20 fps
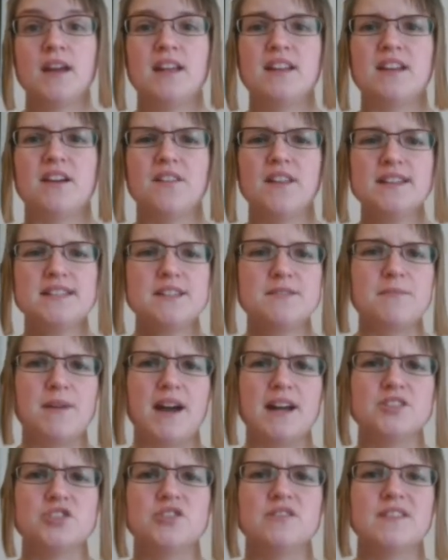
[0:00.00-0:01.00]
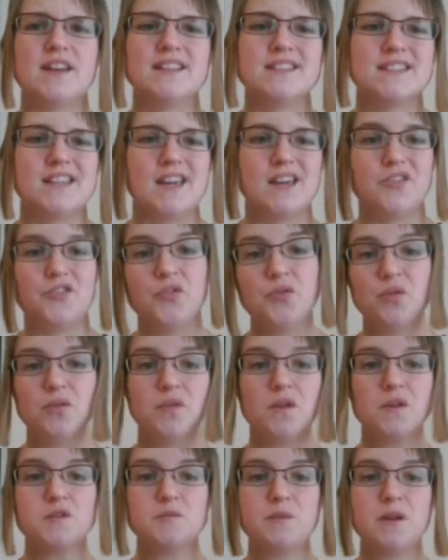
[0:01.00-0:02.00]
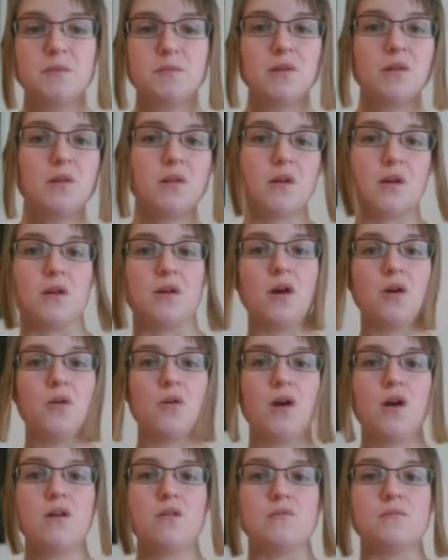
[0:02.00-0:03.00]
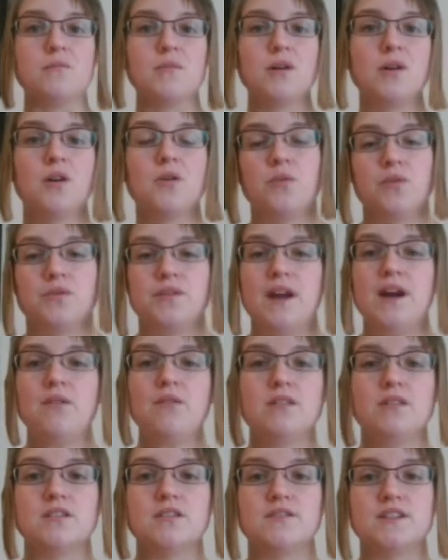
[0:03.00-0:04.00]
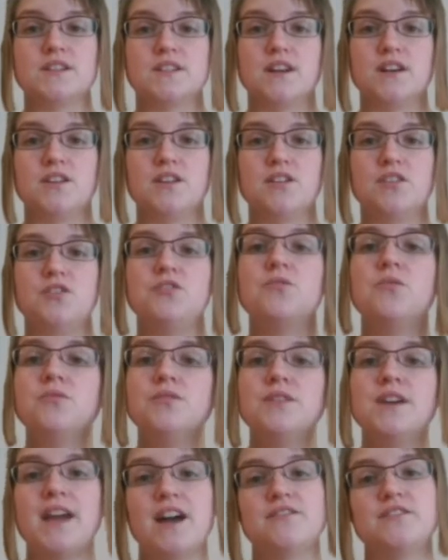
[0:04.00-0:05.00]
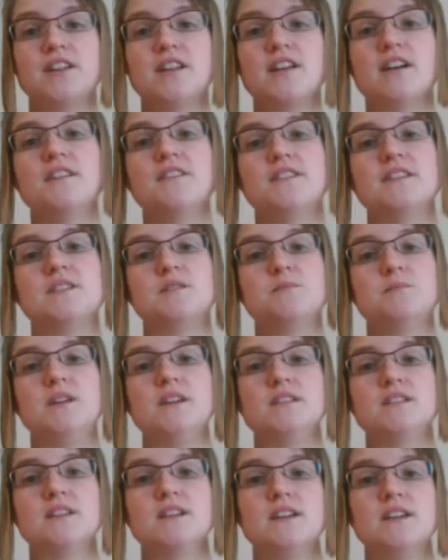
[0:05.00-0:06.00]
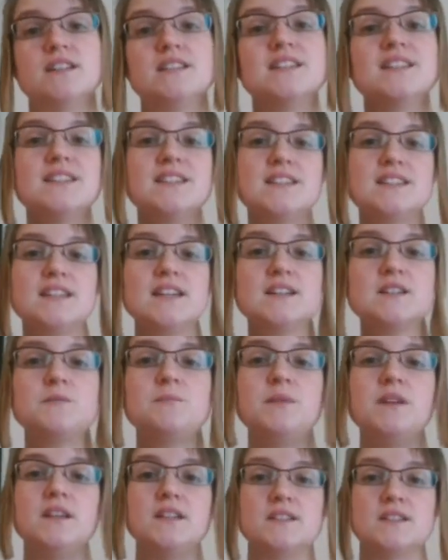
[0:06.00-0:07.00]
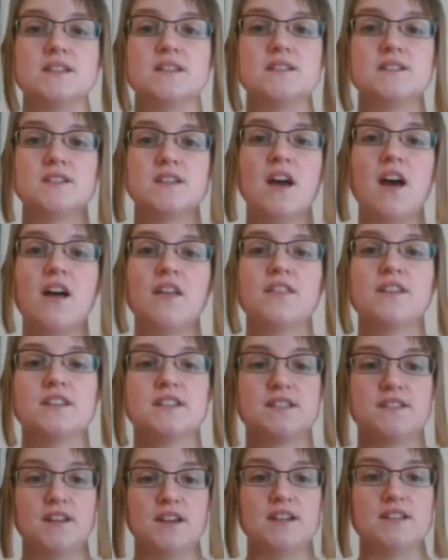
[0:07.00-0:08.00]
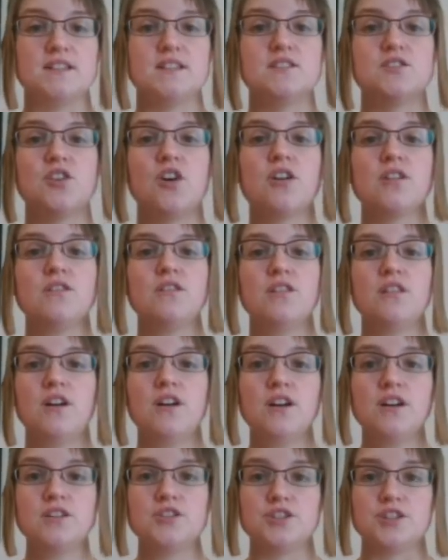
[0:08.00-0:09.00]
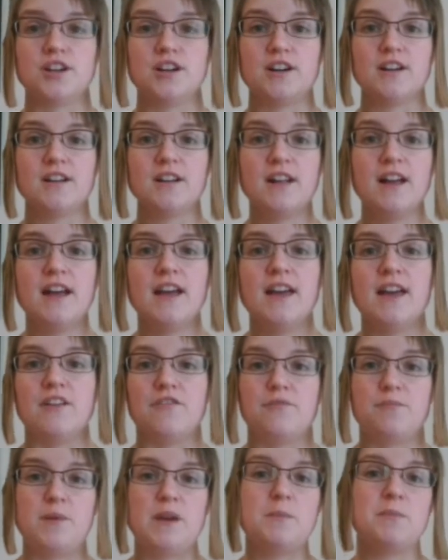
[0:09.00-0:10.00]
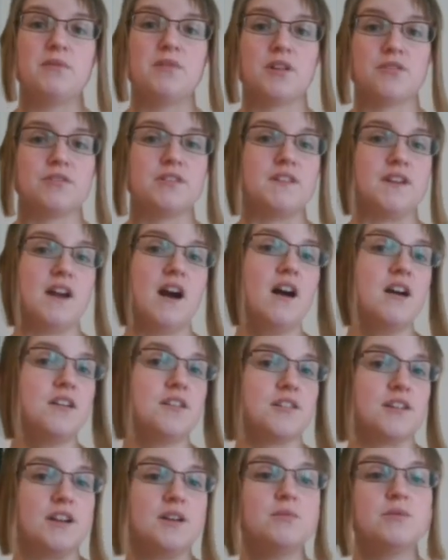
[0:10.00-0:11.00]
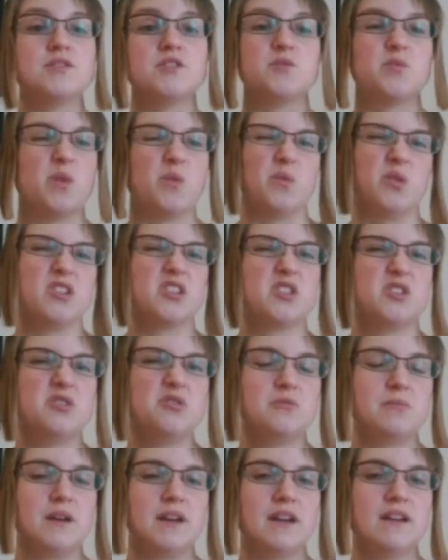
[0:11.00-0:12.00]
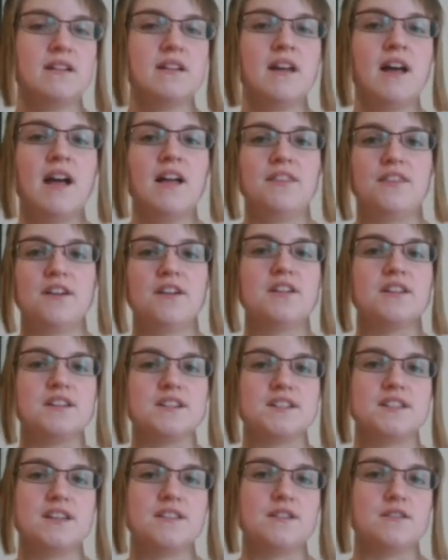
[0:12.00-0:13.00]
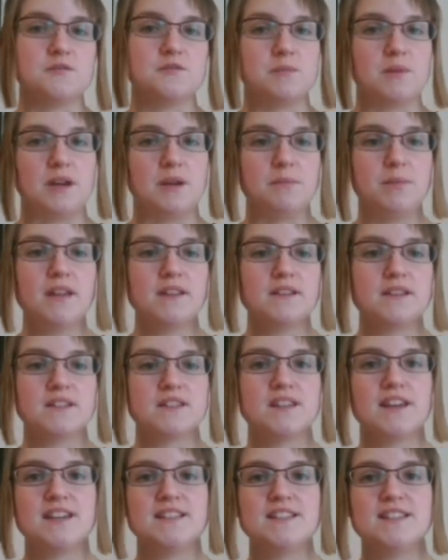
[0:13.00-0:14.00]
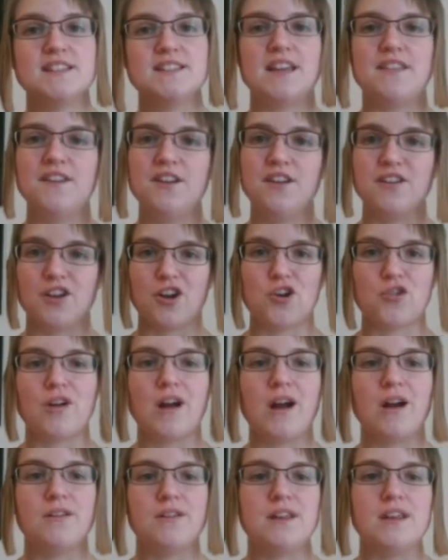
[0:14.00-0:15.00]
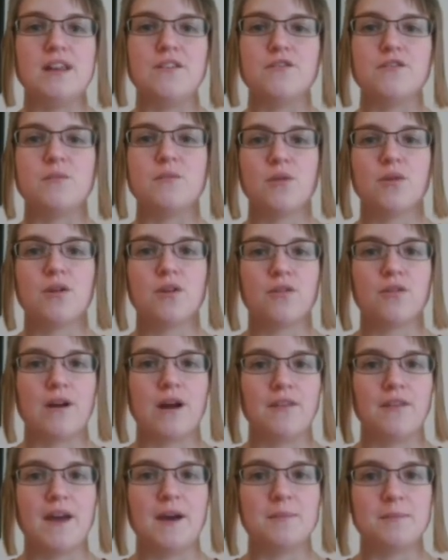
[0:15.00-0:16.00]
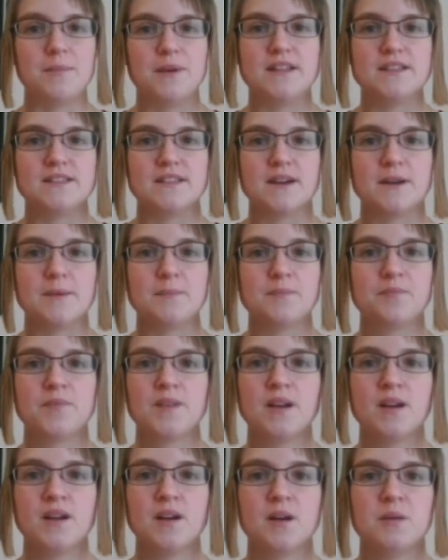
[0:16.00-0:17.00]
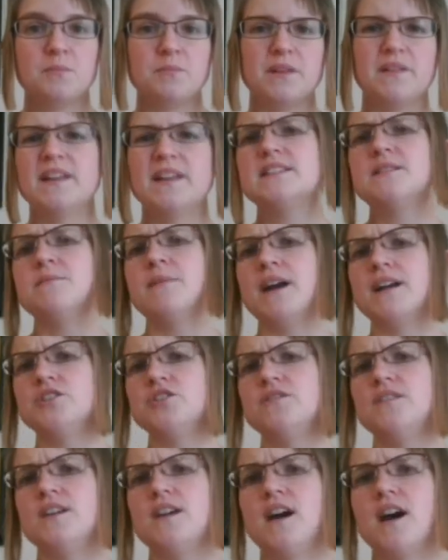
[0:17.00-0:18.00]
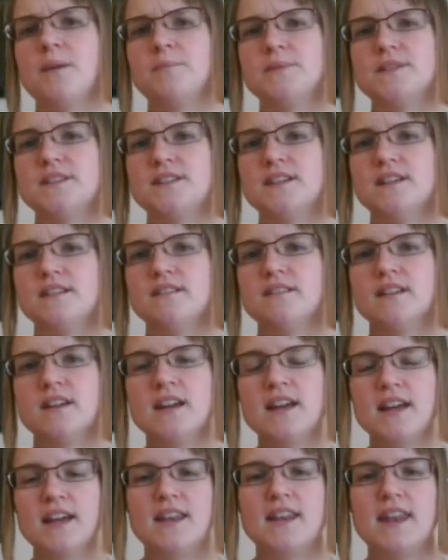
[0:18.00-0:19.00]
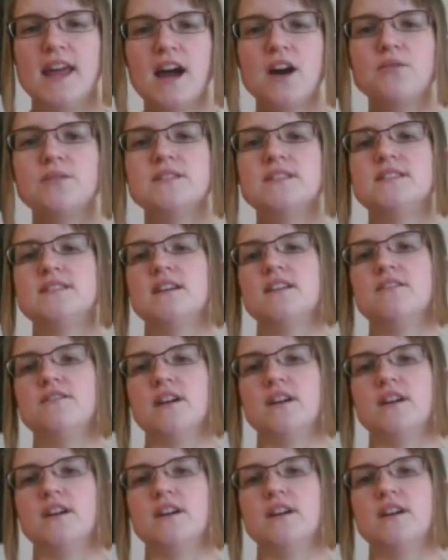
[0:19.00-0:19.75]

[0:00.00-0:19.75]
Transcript: Now let's imagine that, say, 2 of those people go home. Well, now all of a sudden, you only have to cut this pizza into 6 pieces. The slices are larger. If people are really hungry, which is what we're assuming, they're going to see those big pizza slices and they're going to crowd in even more around that pizza. But let's imagine the opposite. Now, instead of